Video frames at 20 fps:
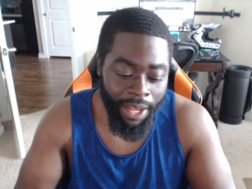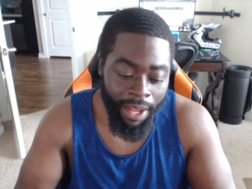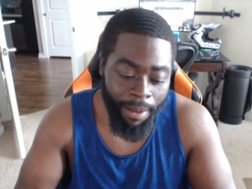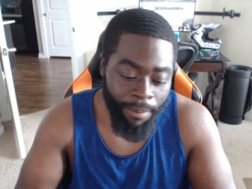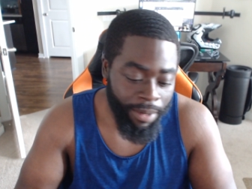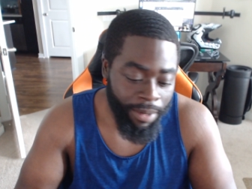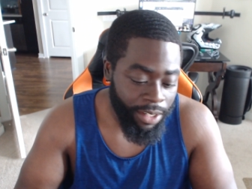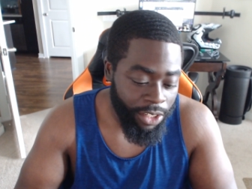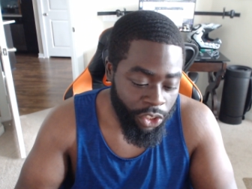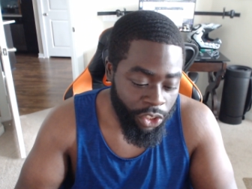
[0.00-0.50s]
I'm
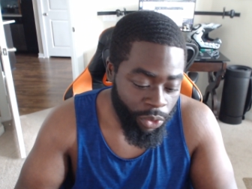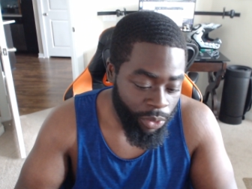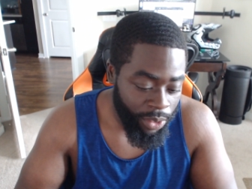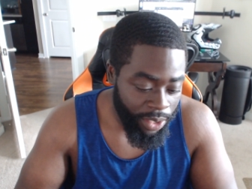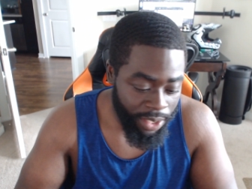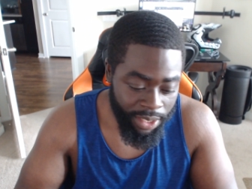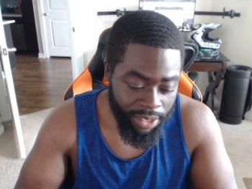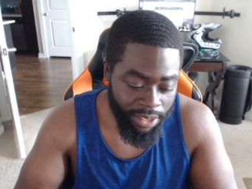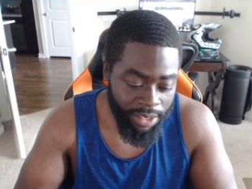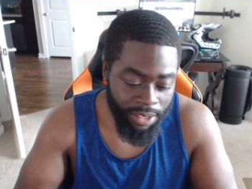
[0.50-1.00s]
going to do
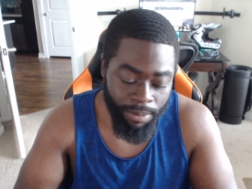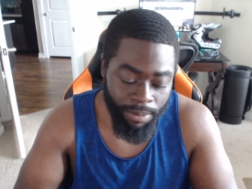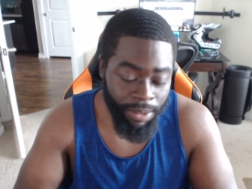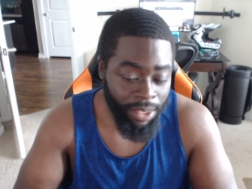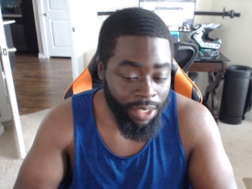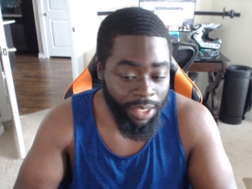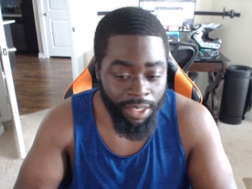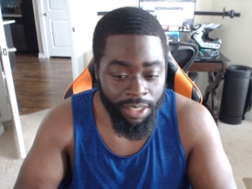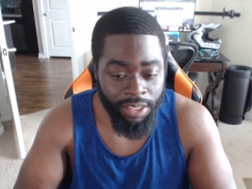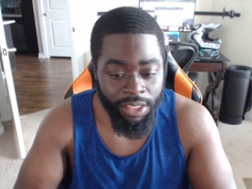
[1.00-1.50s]
this
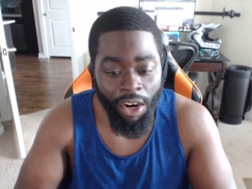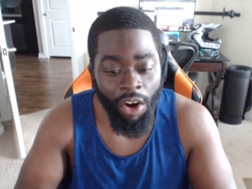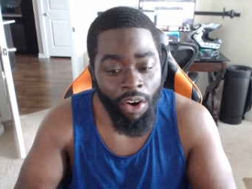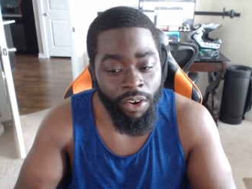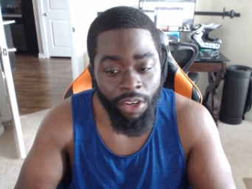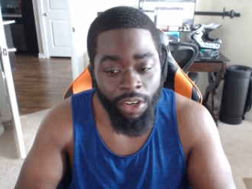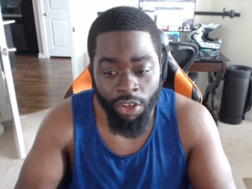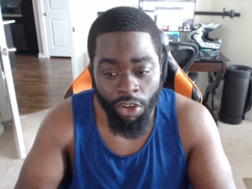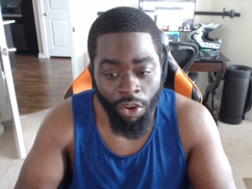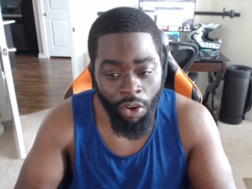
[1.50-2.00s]
because I
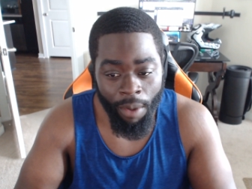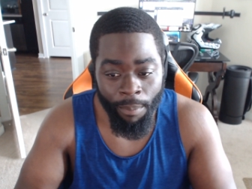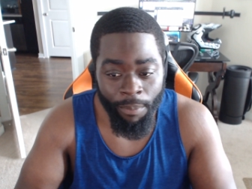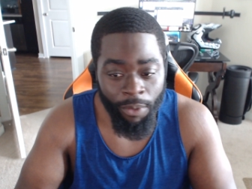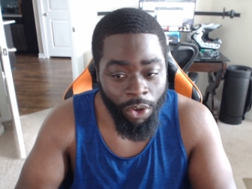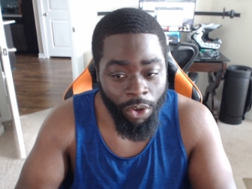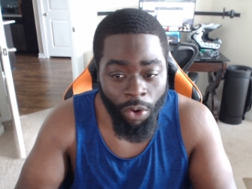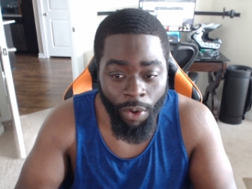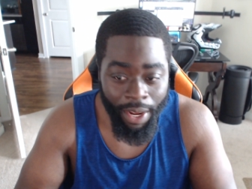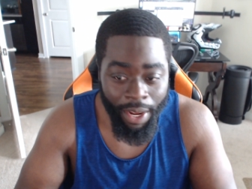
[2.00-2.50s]
already know I'm going
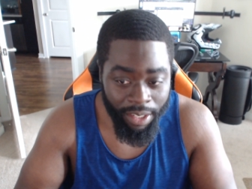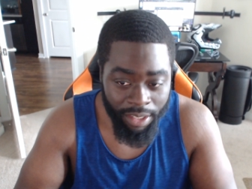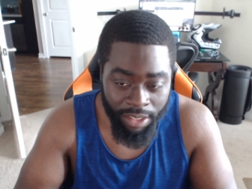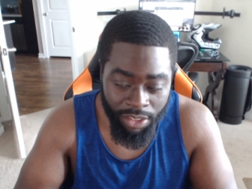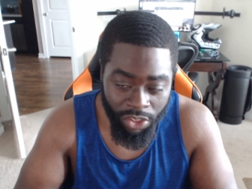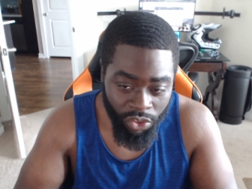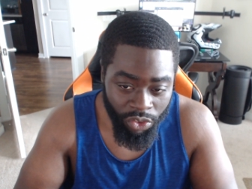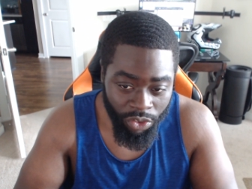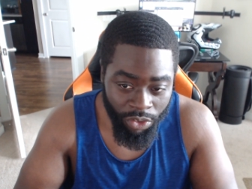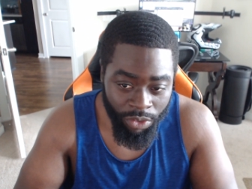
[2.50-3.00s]
to go out of
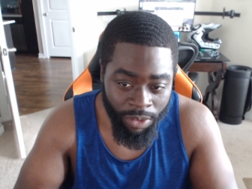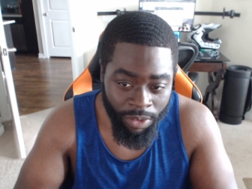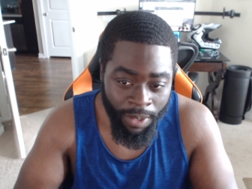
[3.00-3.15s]
control.